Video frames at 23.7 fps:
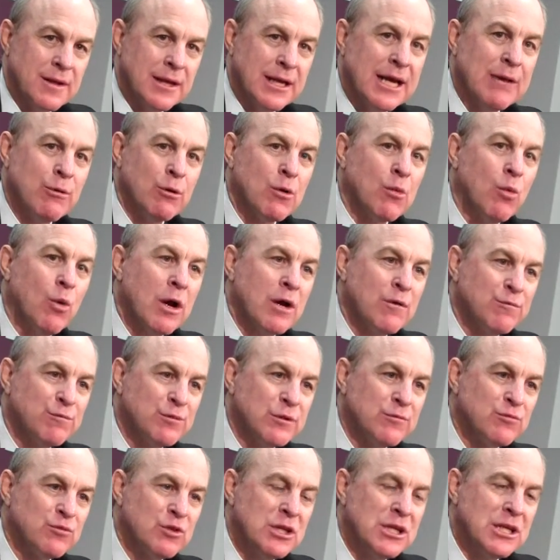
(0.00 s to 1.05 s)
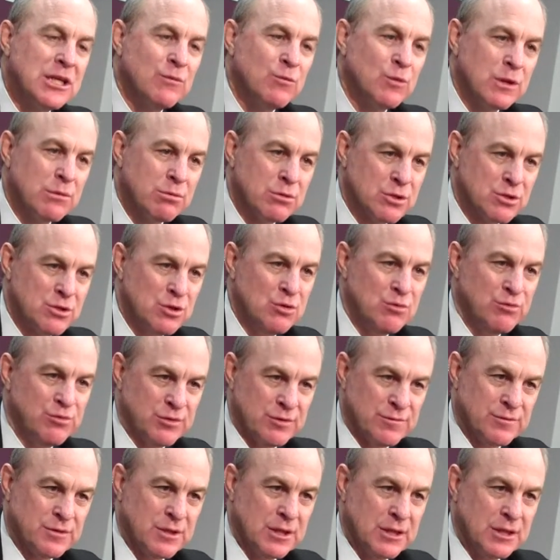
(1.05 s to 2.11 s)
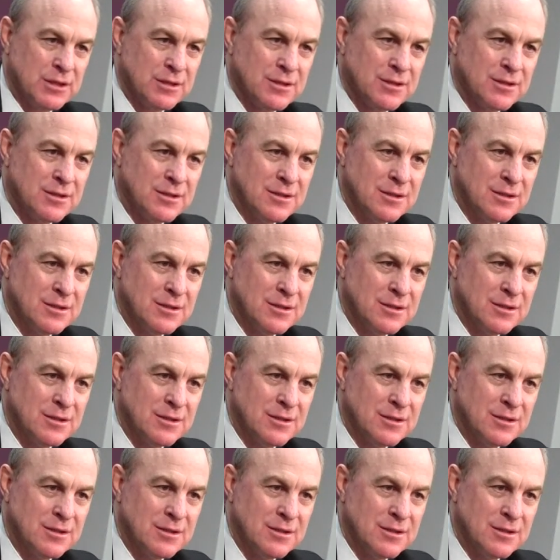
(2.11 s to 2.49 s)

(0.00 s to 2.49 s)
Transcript: They were 115, we were 215.